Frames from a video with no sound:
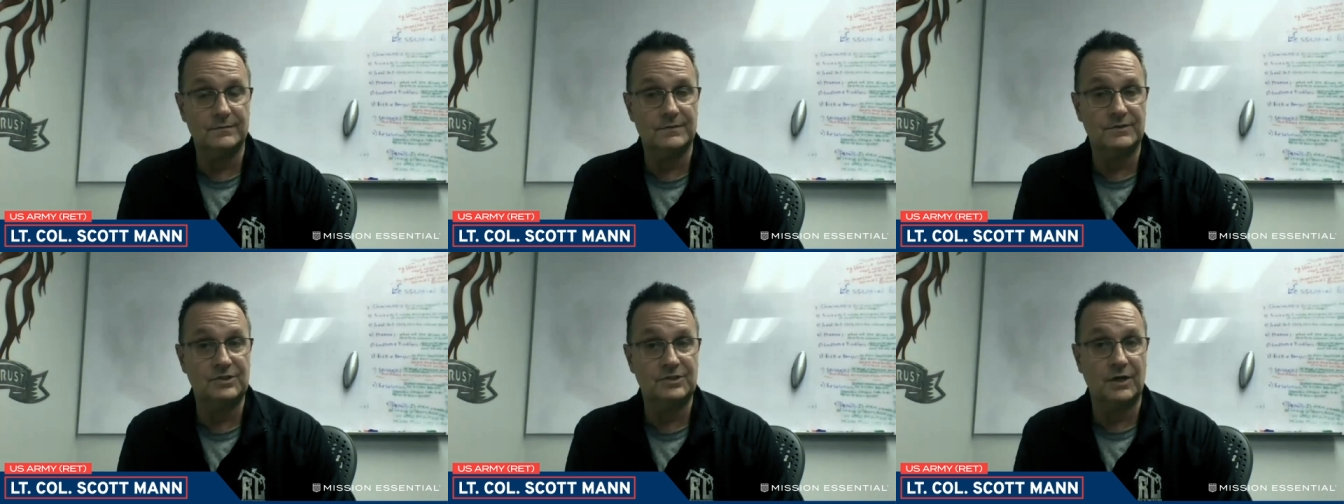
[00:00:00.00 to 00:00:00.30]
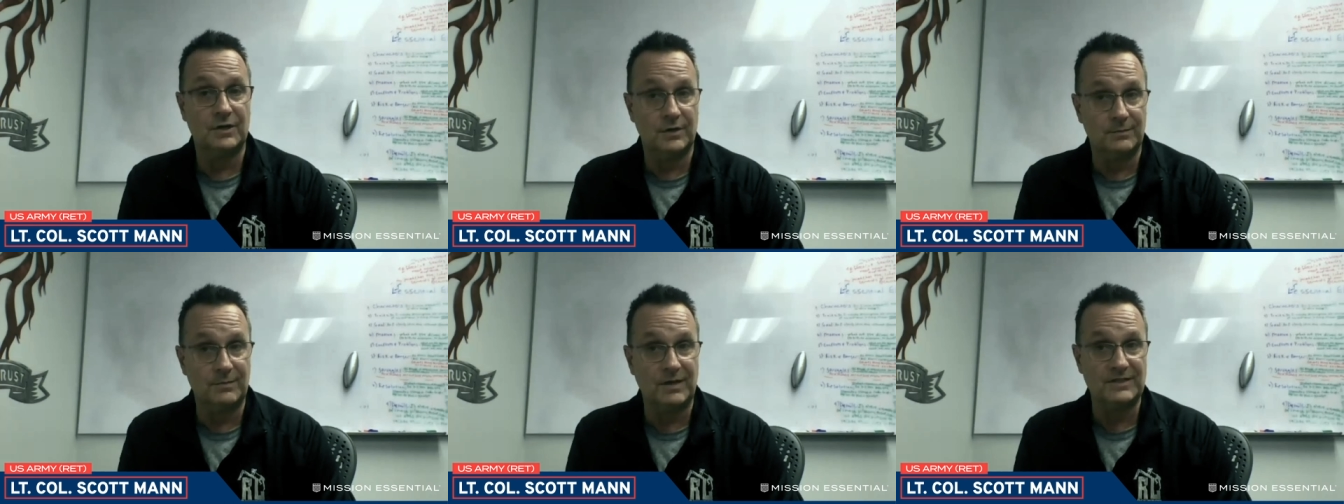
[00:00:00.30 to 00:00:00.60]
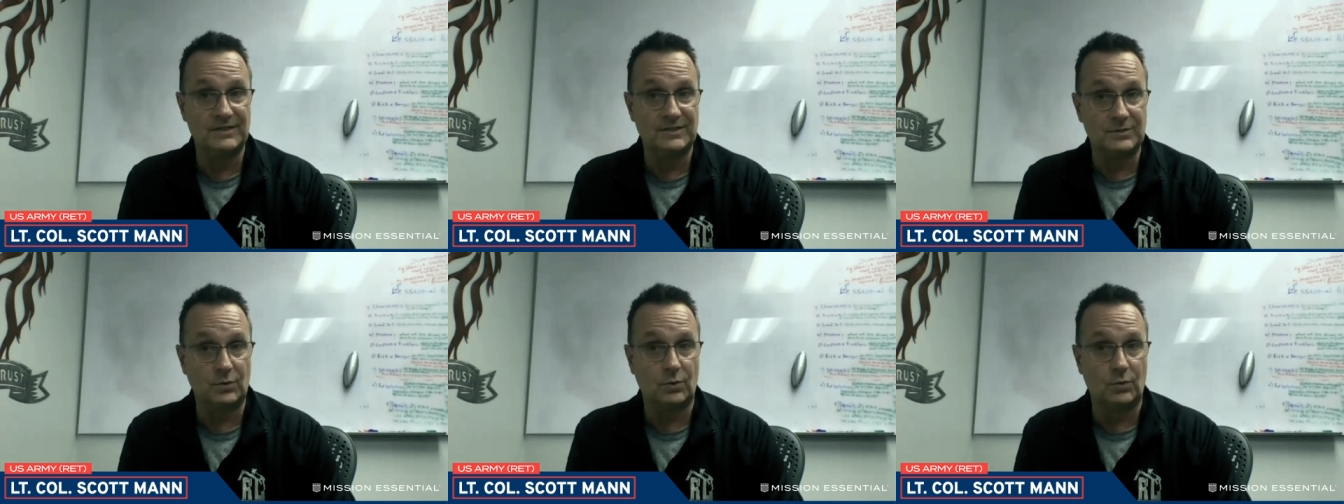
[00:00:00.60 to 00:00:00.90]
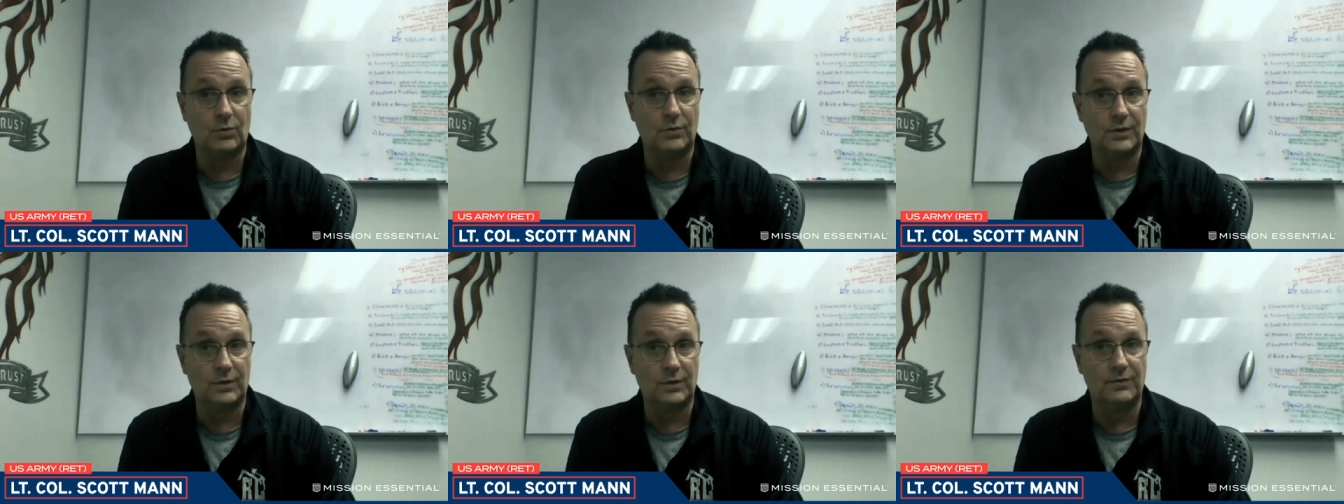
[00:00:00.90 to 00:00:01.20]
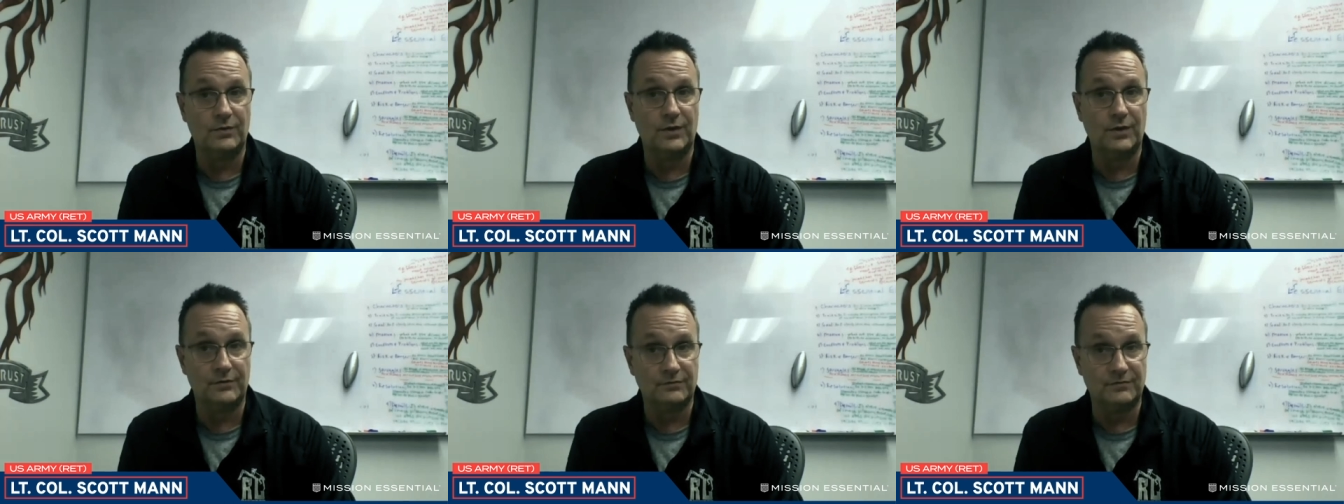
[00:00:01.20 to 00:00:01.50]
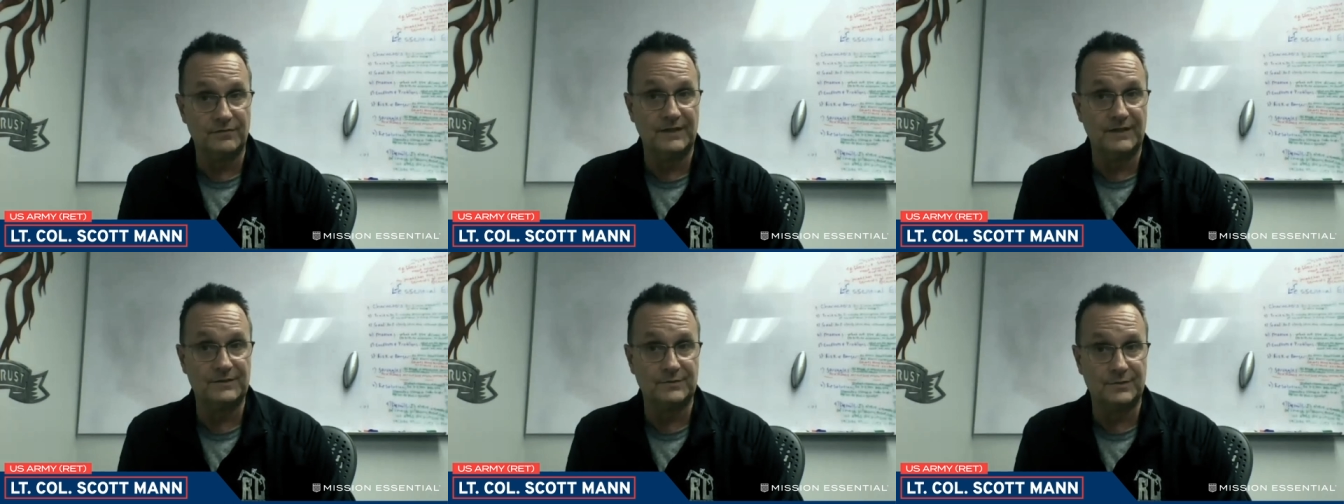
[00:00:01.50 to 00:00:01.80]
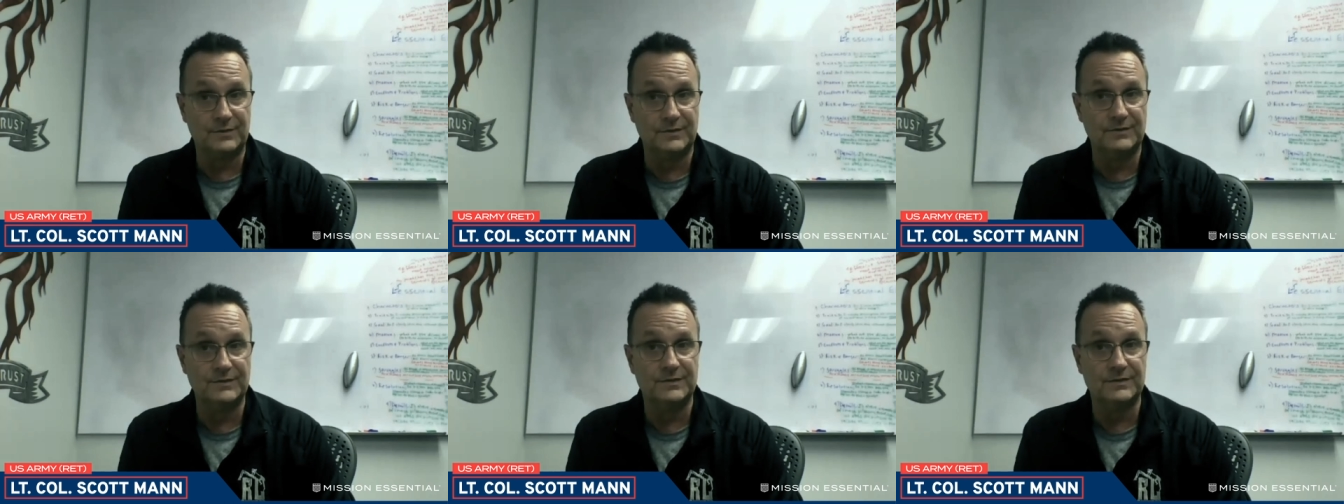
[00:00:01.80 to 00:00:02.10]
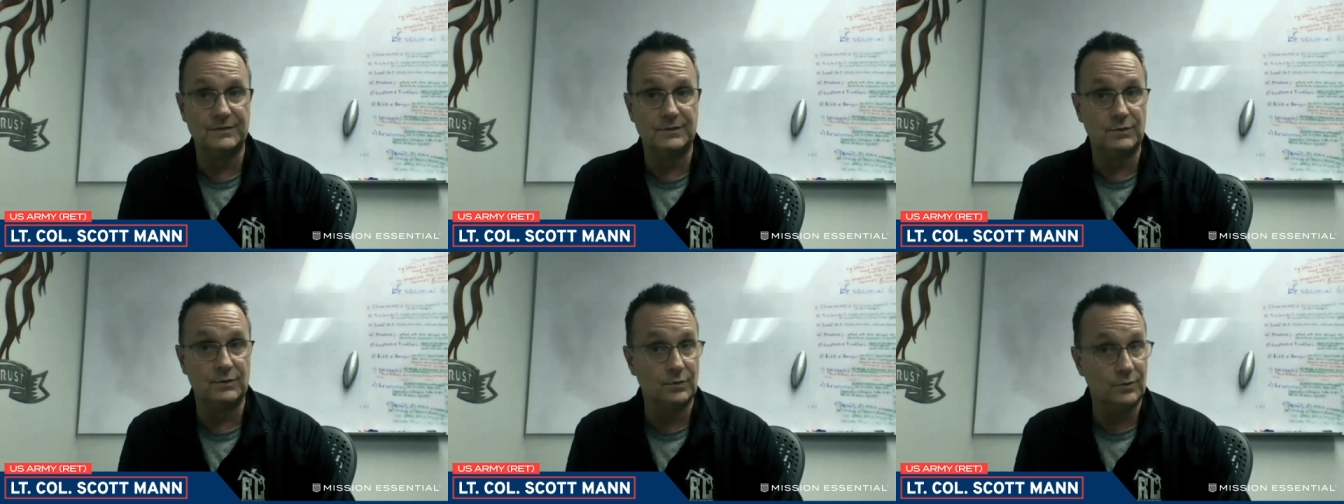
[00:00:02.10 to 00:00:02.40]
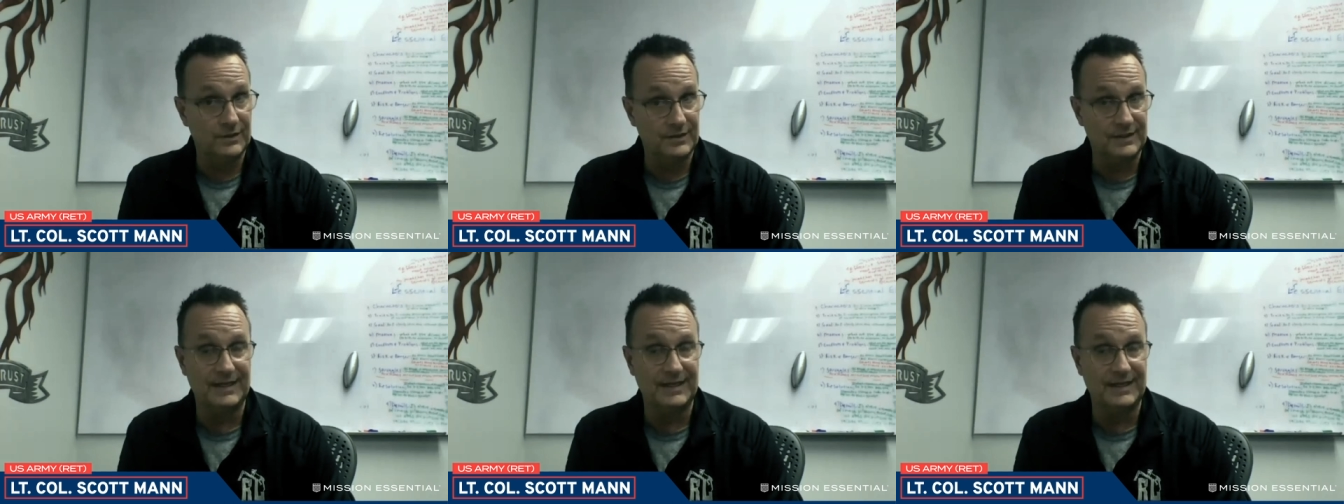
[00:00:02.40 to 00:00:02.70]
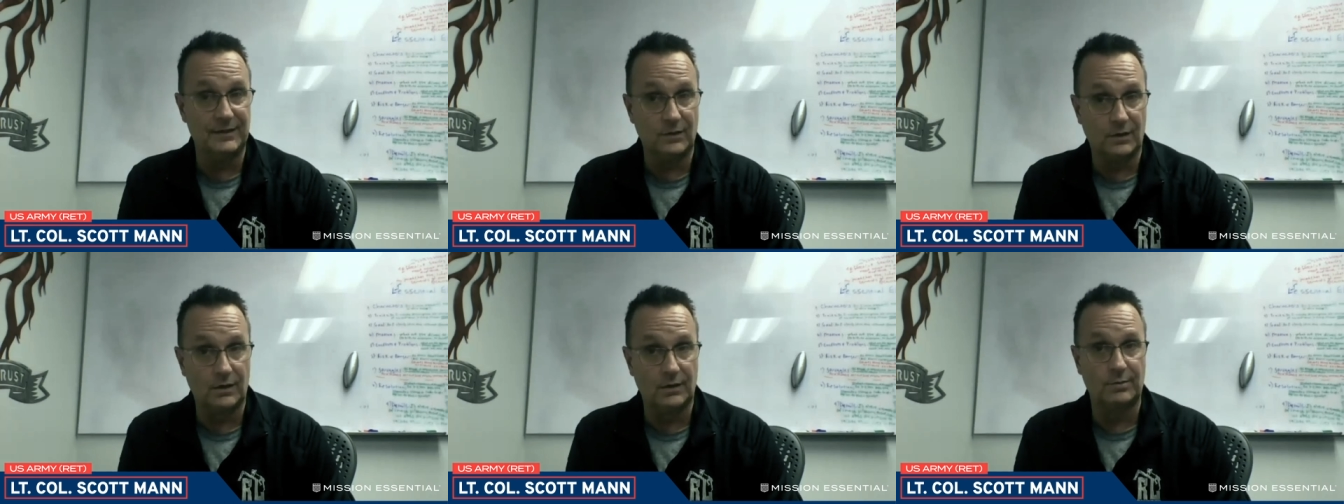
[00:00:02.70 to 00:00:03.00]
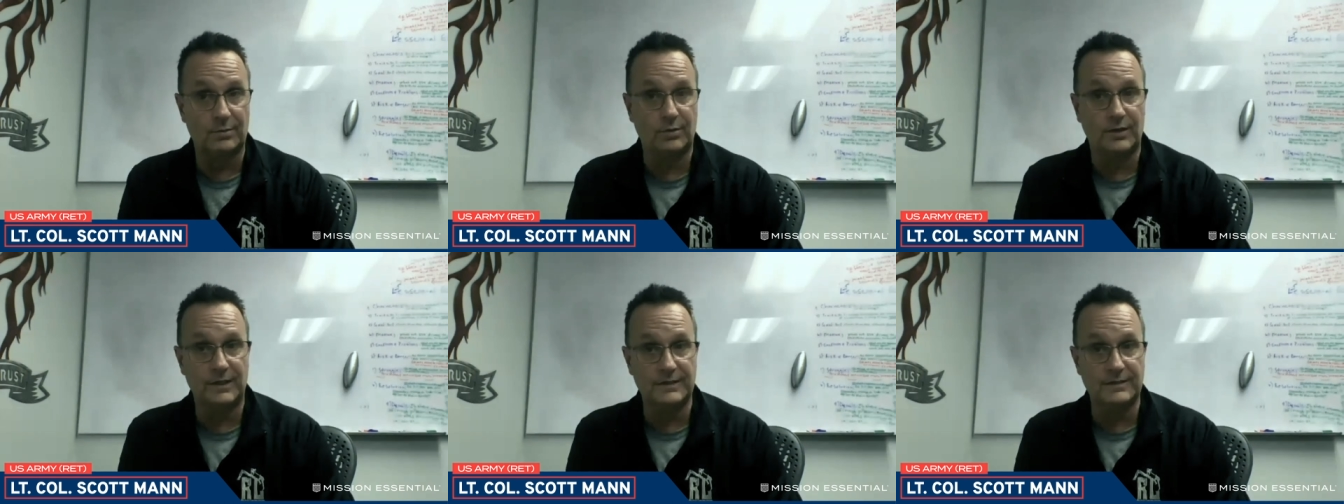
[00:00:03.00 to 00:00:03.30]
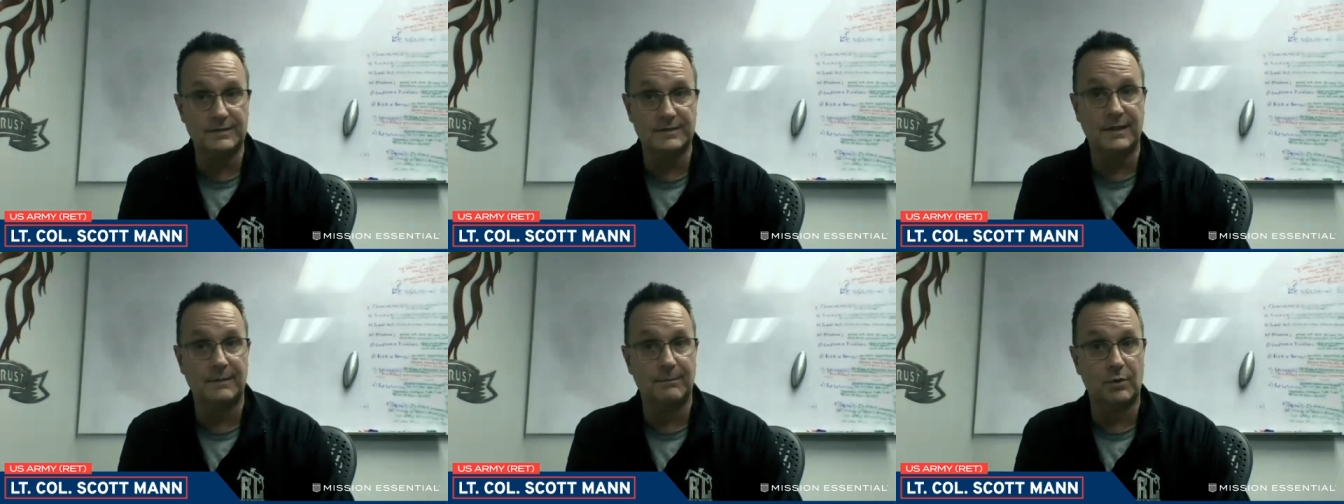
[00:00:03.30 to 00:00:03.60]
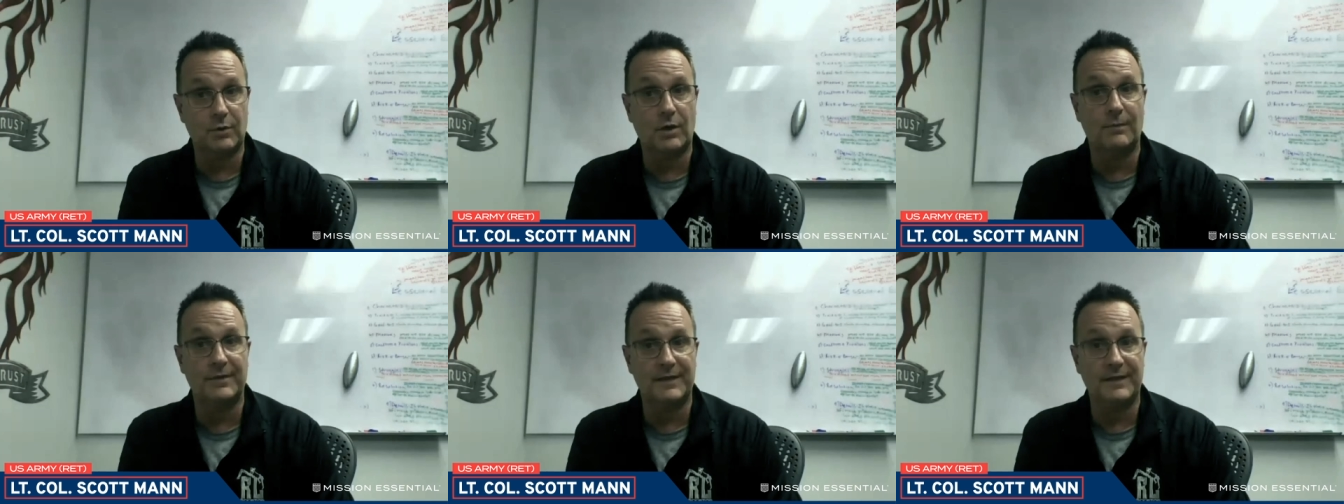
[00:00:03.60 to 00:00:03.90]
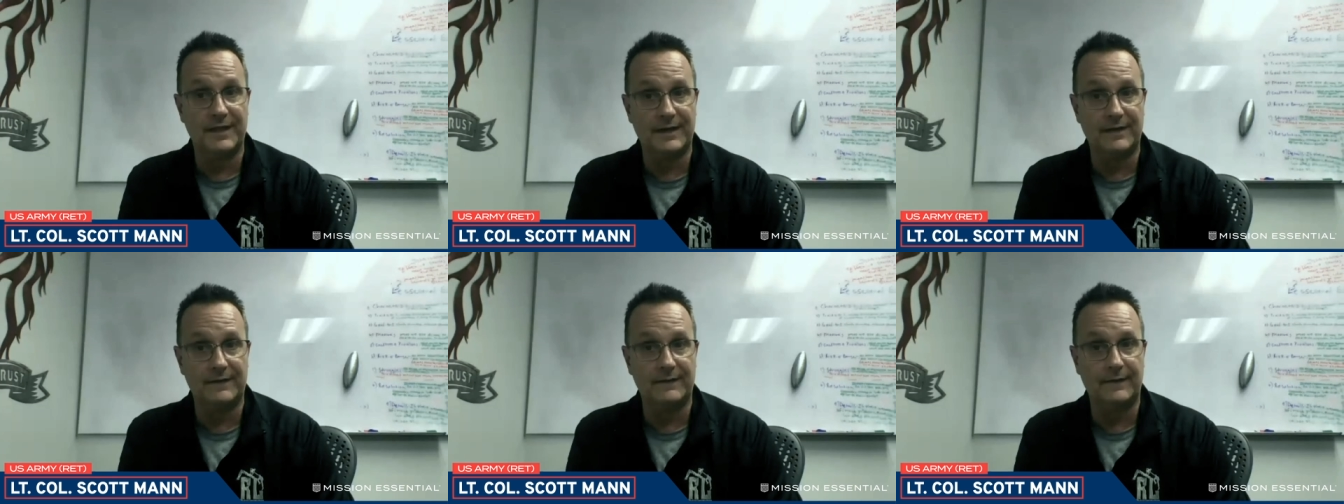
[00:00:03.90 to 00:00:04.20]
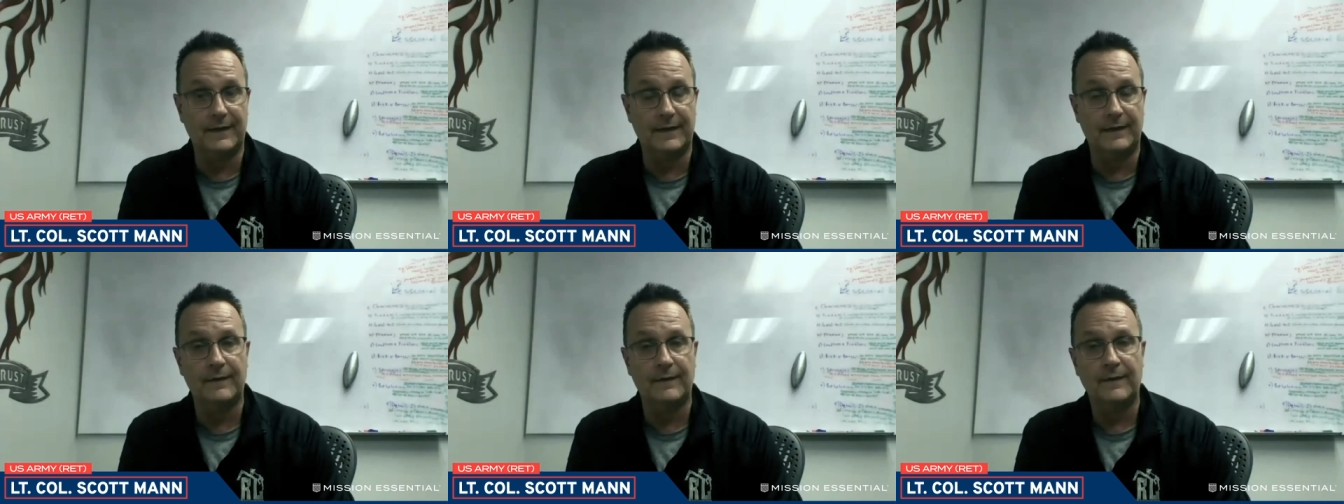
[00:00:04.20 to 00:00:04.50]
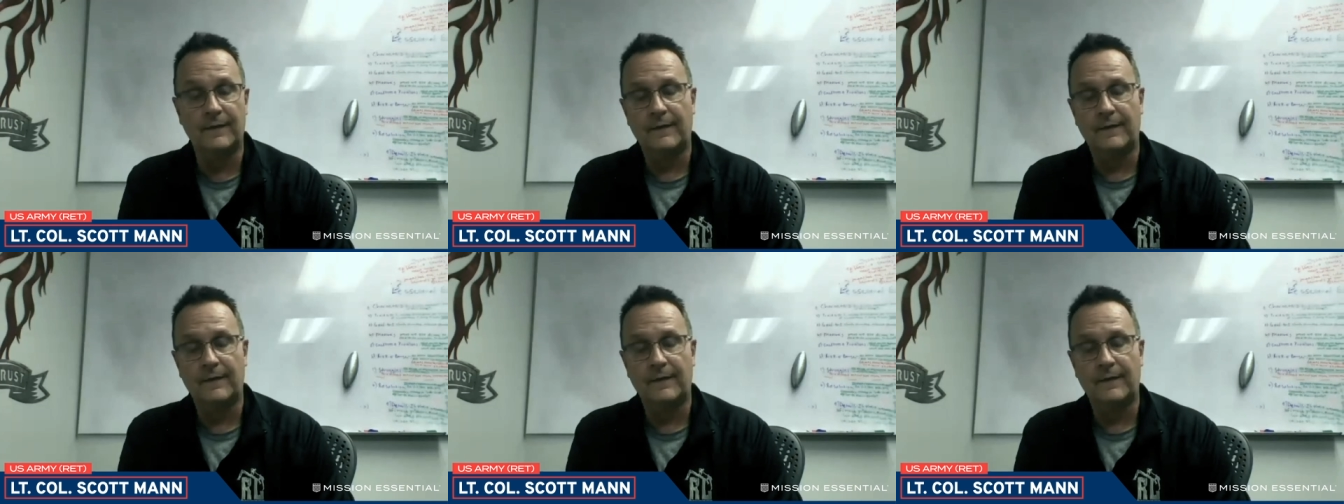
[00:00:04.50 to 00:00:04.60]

sharing my story with other veterans who were in that dark place that brought me out of that.